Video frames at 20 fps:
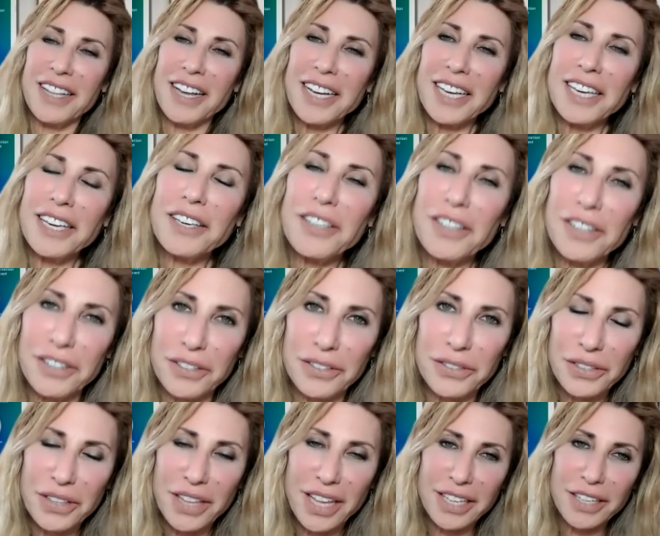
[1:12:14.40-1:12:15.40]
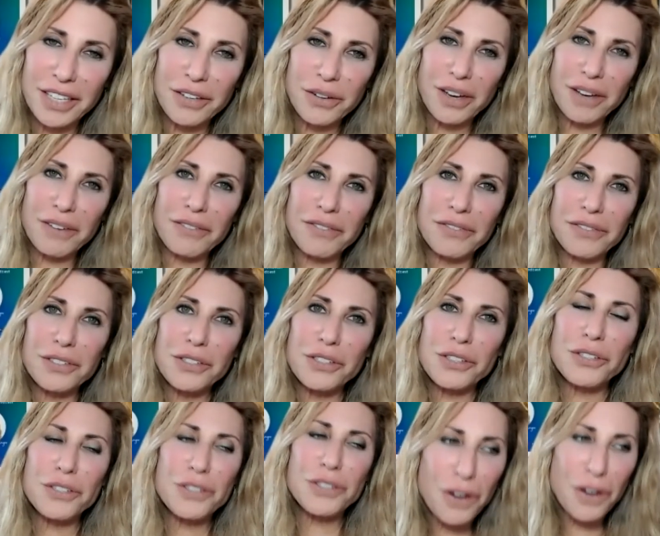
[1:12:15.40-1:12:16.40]
lucky you that you have
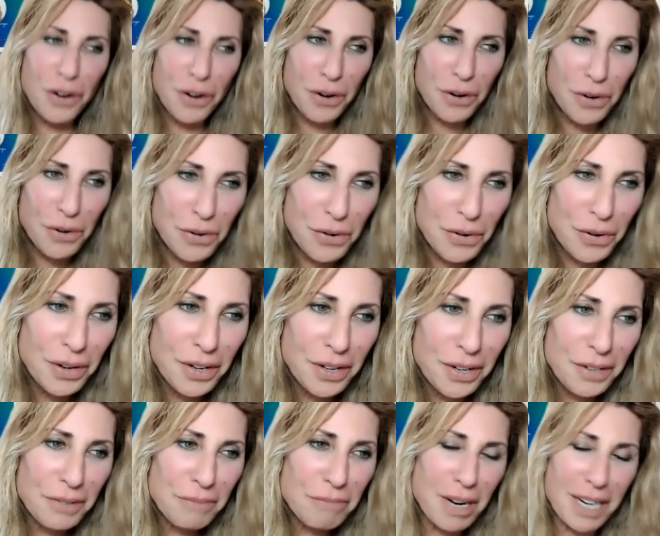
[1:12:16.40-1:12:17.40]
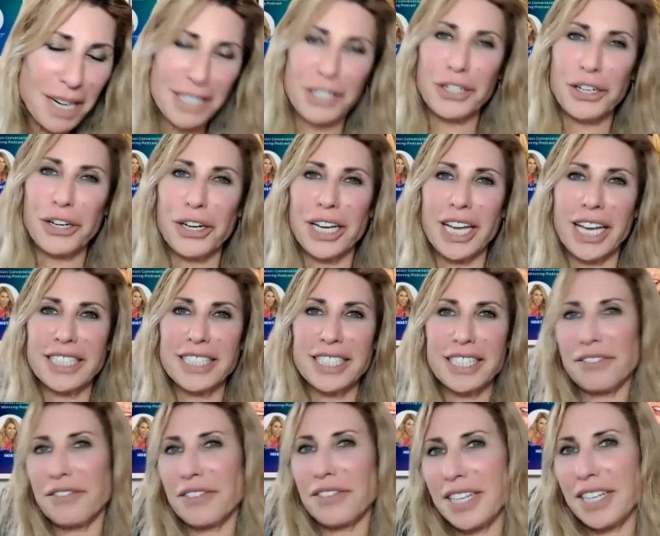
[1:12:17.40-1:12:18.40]
so much
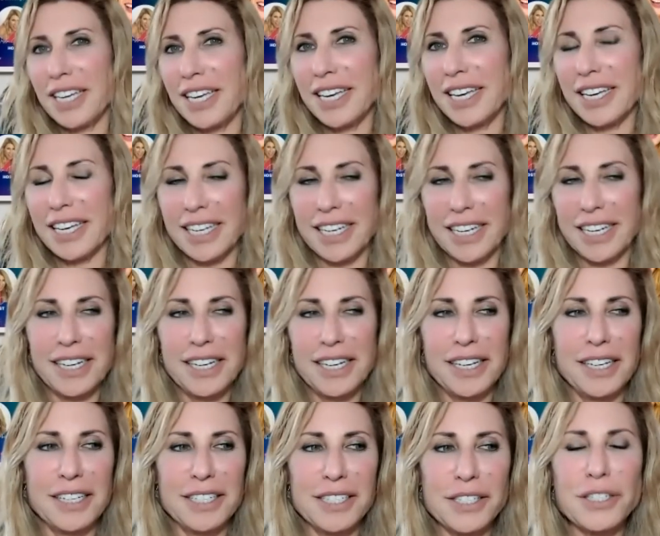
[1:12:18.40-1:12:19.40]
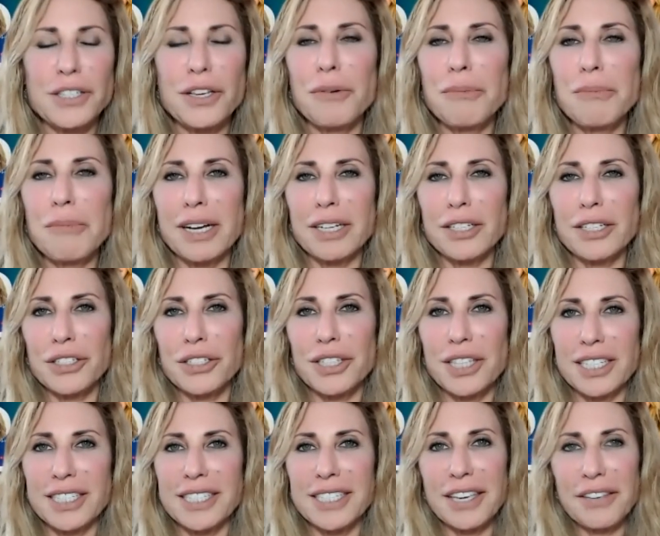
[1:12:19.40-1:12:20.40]
creativity and so much
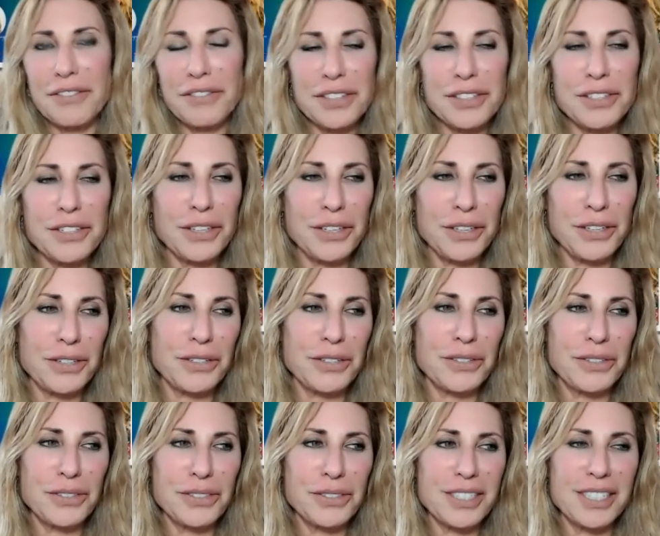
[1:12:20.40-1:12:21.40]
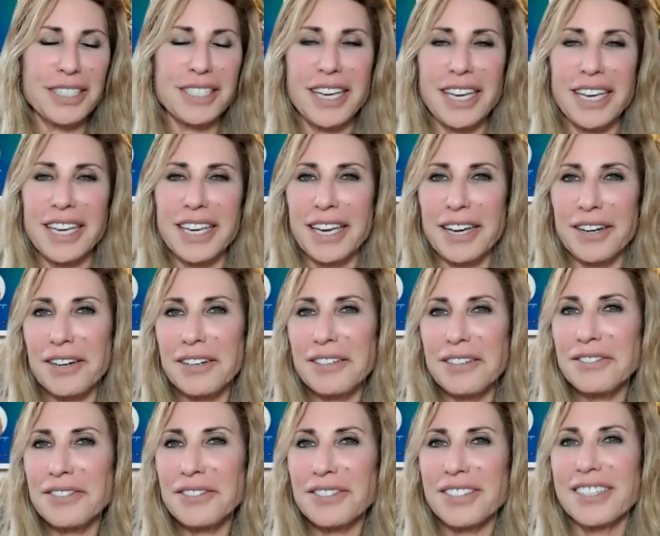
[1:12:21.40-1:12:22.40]
that's given to you to take
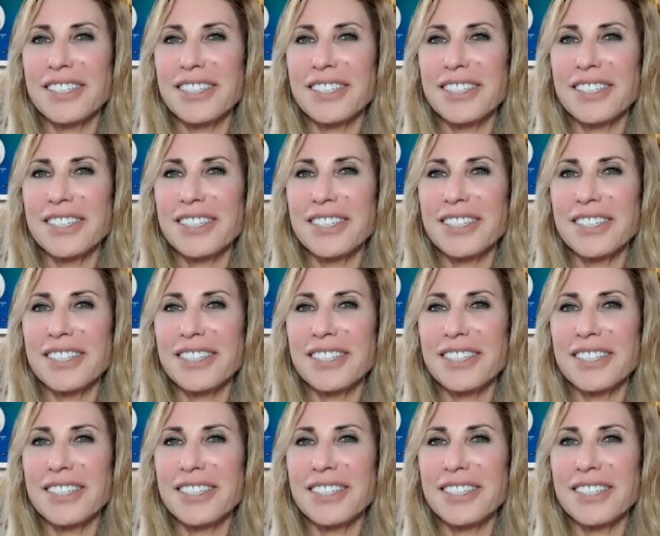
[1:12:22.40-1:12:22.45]
care of,